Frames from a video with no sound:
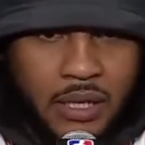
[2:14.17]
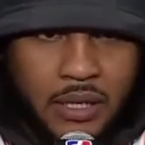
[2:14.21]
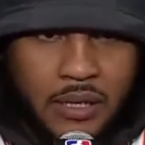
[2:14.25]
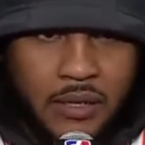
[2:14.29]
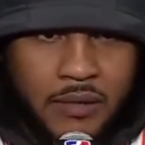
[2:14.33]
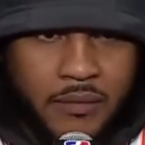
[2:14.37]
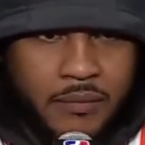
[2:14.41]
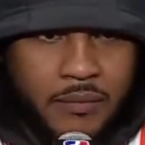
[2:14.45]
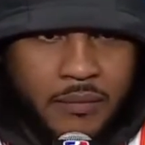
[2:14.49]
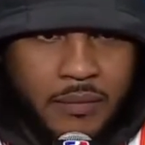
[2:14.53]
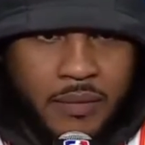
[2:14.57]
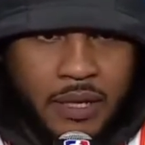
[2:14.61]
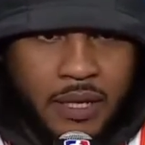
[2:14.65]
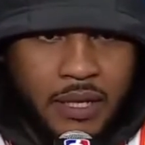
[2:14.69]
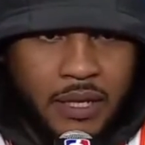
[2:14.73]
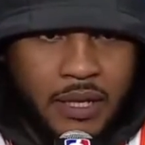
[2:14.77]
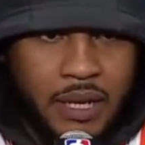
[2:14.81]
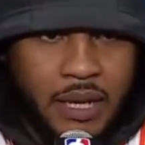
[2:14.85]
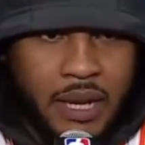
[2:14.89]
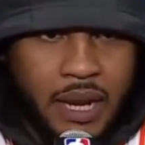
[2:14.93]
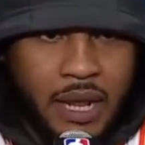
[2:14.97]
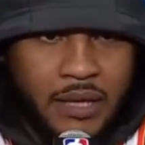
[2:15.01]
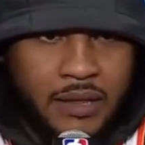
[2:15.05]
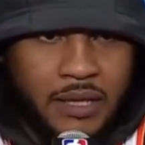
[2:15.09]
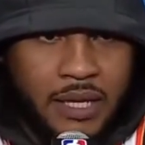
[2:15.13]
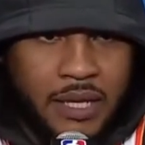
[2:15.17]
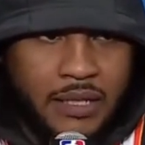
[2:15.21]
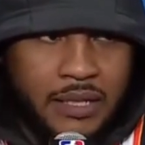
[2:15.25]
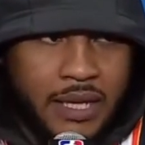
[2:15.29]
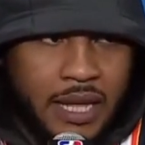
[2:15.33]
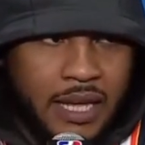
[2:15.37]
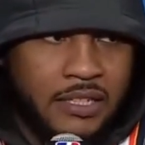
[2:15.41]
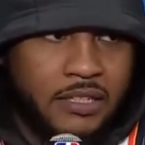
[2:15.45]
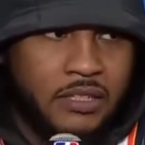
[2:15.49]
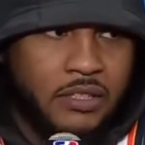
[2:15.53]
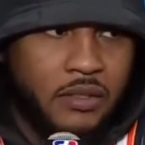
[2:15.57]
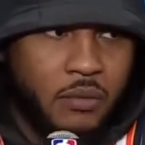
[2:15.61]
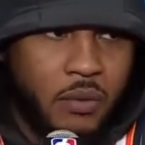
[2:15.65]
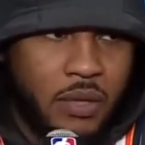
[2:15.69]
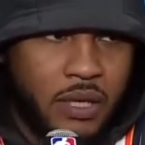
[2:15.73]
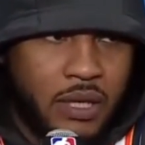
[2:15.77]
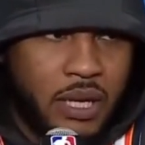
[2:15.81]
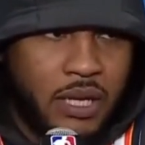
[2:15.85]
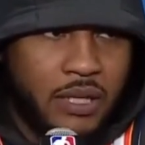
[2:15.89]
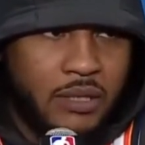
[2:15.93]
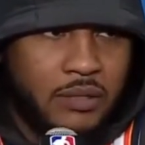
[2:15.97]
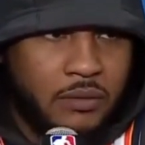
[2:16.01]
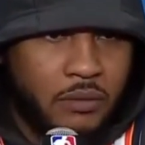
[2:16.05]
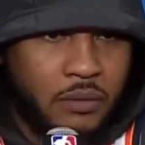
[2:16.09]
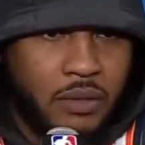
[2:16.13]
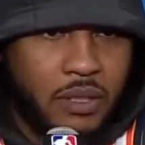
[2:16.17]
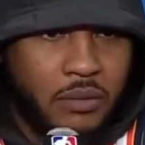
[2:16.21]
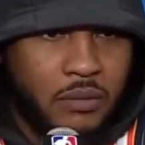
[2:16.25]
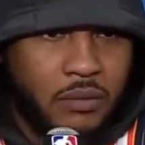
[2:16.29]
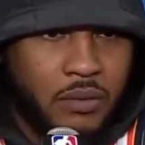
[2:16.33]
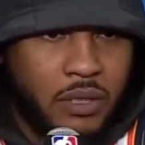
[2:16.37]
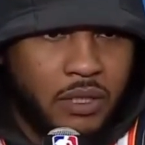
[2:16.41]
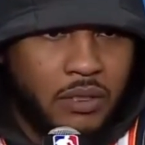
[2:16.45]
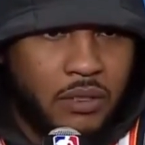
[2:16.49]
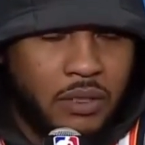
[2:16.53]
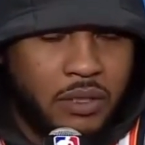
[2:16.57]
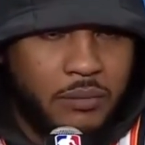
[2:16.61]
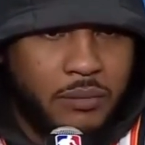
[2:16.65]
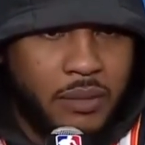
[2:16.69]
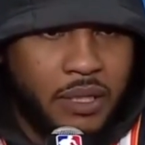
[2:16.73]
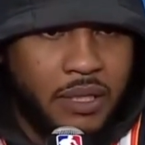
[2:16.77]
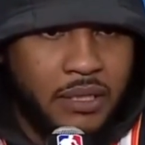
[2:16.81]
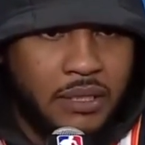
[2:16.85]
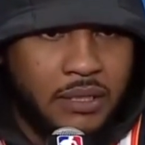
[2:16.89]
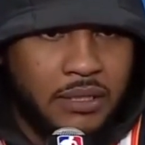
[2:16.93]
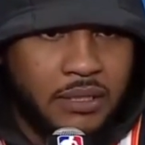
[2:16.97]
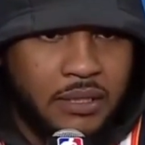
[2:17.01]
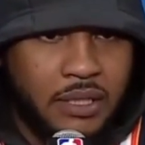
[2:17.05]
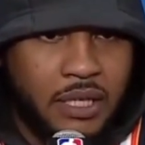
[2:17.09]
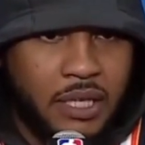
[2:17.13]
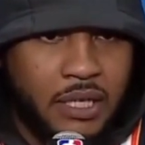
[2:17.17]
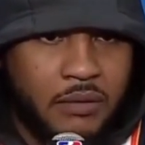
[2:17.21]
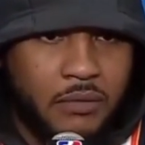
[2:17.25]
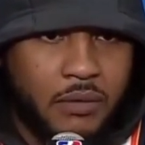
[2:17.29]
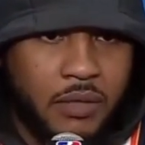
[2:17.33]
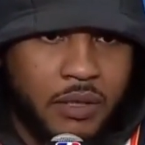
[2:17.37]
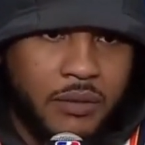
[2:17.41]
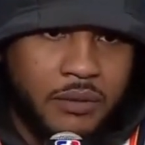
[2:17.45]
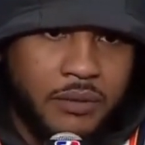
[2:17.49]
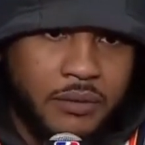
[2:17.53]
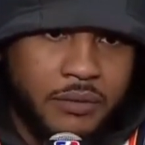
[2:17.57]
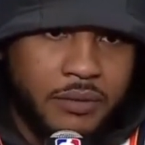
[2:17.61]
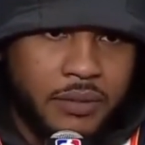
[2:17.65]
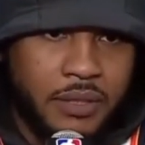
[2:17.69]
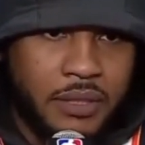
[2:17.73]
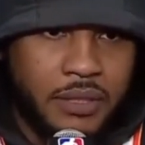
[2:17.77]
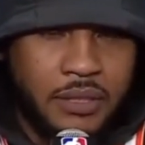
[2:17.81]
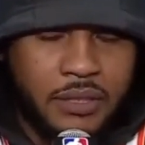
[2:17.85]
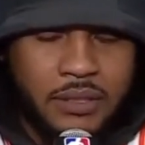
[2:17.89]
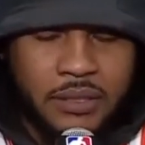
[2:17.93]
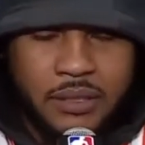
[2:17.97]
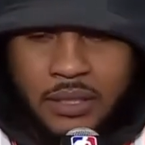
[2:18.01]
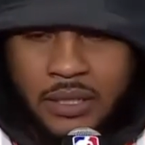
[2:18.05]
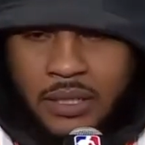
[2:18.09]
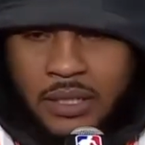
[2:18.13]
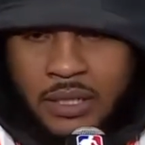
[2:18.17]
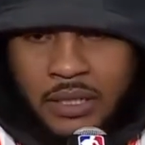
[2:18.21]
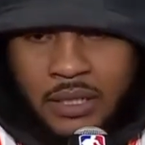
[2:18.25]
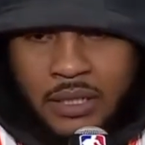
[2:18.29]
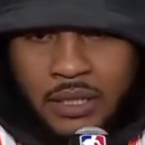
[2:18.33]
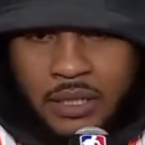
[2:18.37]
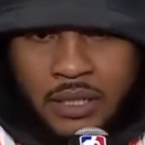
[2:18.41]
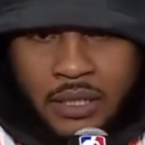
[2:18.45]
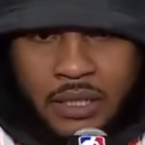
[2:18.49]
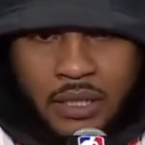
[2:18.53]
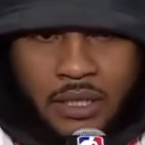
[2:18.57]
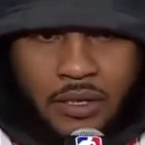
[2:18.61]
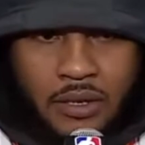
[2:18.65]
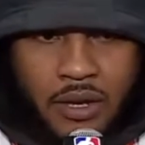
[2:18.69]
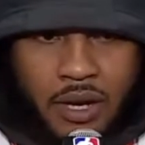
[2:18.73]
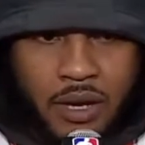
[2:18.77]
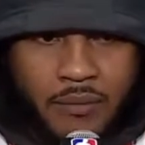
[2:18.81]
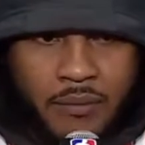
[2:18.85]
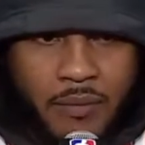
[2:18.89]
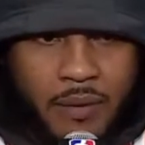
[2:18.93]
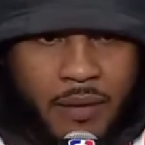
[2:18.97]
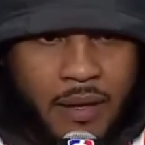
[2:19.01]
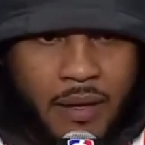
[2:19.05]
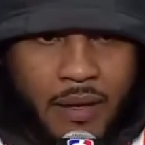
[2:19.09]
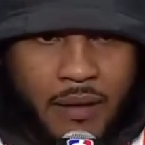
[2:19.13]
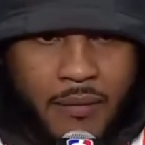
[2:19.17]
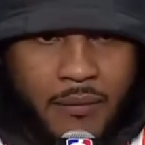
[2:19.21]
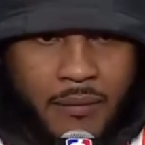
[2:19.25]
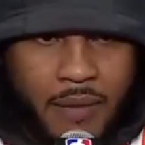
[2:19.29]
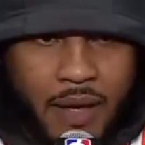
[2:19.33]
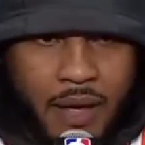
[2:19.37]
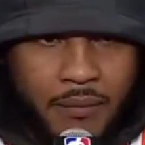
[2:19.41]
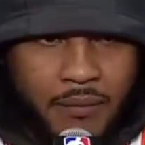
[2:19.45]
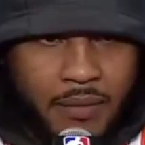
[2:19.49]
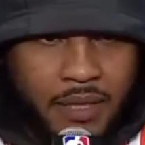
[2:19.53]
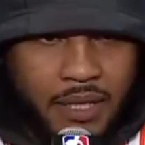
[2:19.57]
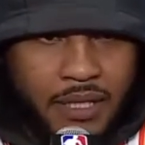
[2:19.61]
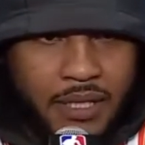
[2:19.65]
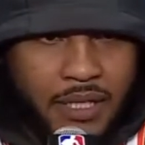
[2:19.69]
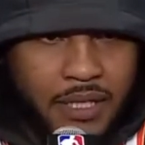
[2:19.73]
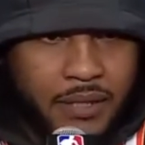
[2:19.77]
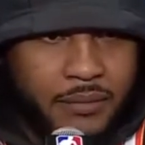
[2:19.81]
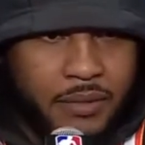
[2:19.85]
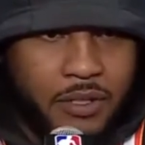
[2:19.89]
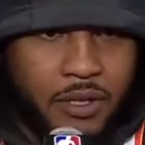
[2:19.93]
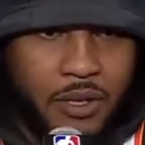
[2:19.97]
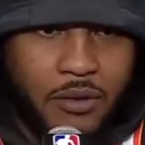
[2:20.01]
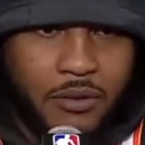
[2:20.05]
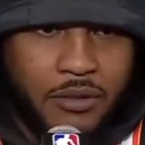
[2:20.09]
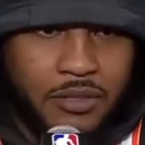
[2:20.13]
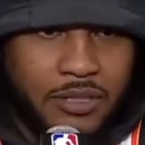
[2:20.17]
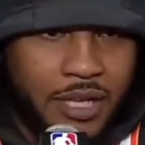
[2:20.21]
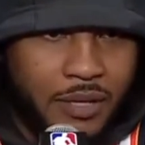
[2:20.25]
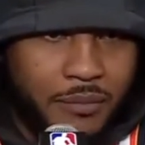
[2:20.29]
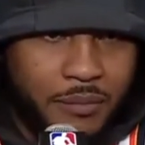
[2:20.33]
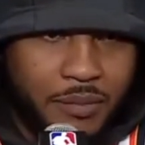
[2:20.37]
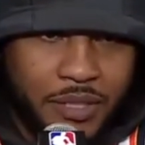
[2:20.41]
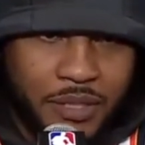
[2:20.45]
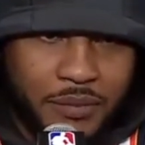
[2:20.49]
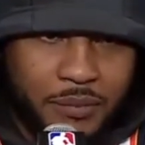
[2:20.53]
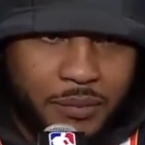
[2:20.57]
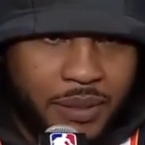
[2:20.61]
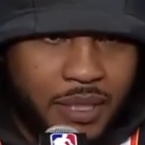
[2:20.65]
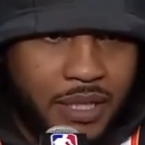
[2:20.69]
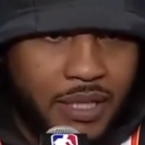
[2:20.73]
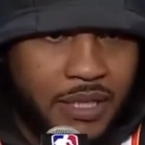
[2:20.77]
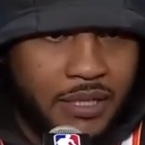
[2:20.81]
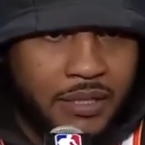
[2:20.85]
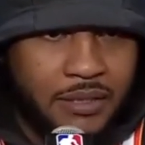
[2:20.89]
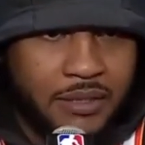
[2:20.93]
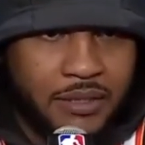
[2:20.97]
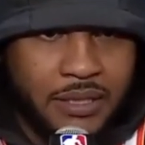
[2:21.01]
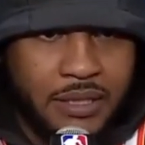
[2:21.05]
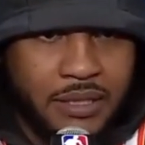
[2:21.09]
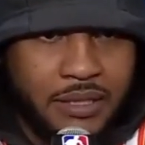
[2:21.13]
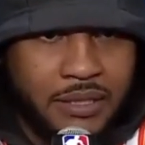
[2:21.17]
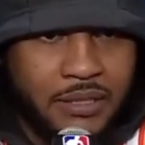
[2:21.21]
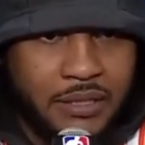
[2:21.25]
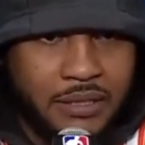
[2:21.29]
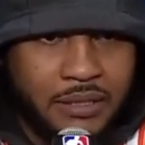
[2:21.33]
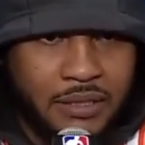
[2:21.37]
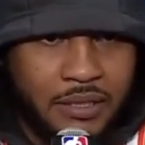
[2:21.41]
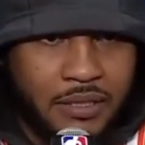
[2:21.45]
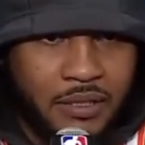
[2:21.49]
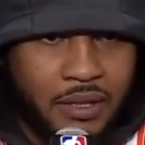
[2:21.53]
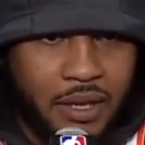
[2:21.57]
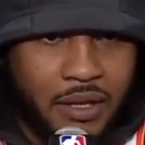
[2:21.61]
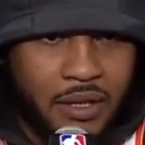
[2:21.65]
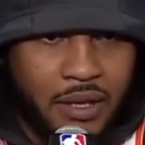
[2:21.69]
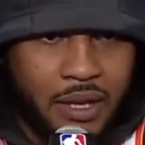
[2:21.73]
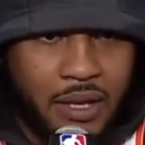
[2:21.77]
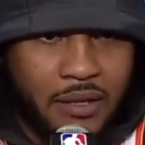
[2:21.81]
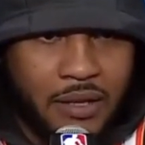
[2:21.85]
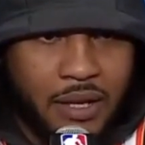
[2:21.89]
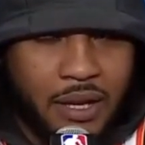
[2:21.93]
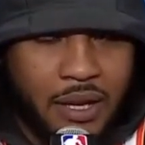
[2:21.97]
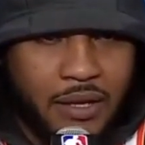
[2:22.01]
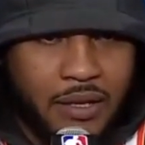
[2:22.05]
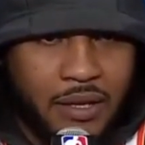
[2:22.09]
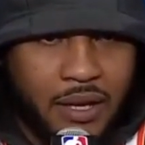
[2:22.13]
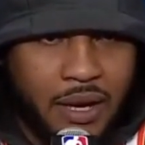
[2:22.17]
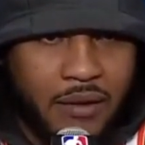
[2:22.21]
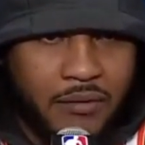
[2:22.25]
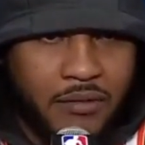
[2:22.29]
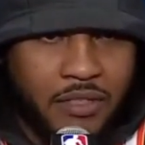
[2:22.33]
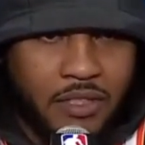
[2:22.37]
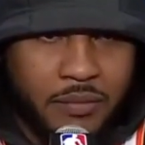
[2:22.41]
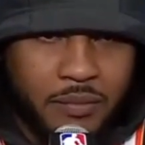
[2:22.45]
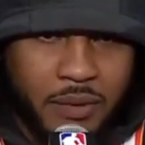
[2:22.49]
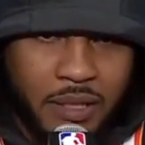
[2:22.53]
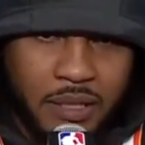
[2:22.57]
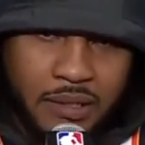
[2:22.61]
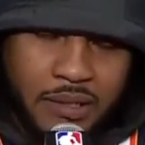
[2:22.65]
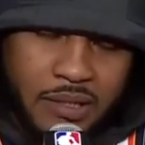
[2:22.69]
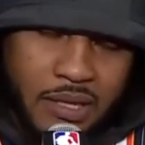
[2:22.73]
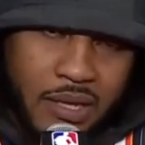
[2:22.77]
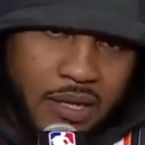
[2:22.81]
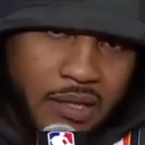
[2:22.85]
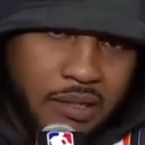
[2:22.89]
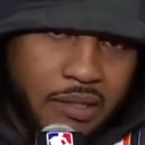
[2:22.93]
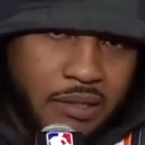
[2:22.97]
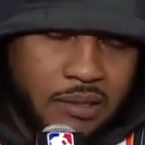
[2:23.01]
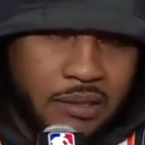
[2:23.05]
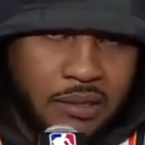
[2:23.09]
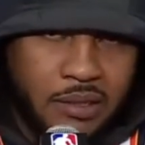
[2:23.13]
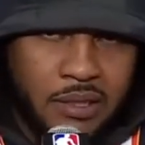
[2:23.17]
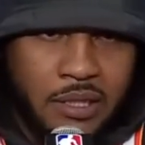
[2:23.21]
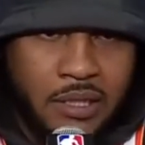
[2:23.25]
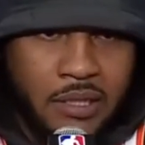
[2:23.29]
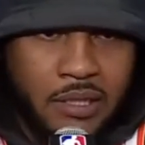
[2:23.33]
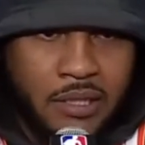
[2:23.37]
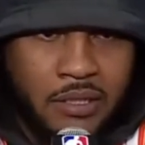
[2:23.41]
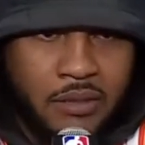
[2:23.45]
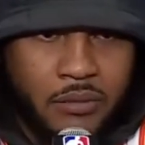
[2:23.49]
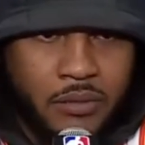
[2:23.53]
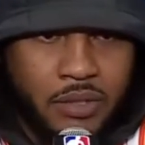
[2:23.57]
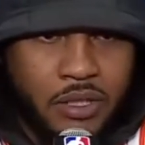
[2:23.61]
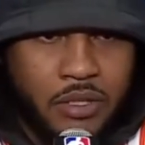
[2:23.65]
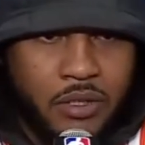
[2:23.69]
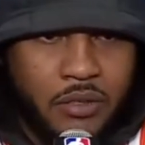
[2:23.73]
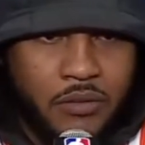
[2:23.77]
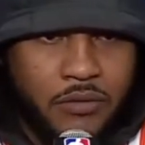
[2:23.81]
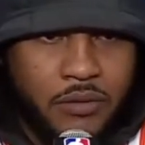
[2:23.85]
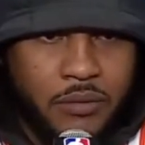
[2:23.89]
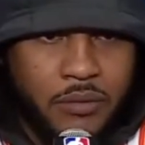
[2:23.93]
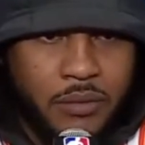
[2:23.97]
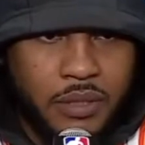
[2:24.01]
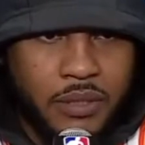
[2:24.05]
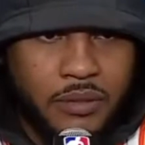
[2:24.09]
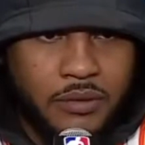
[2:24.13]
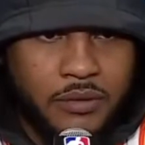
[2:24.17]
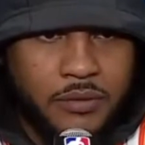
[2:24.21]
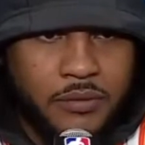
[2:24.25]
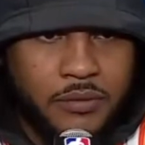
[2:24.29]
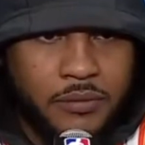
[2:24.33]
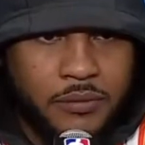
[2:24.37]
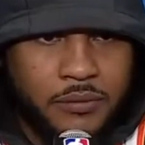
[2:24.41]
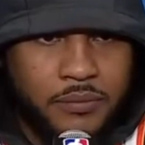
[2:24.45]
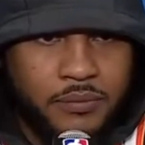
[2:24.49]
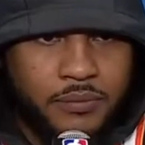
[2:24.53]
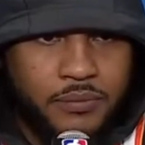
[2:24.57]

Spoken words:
And I think that's the way that we're going to make this thing work. And, you know, I'm letting him coach. I'll be the player. And, you know, I respect that. And we go from there.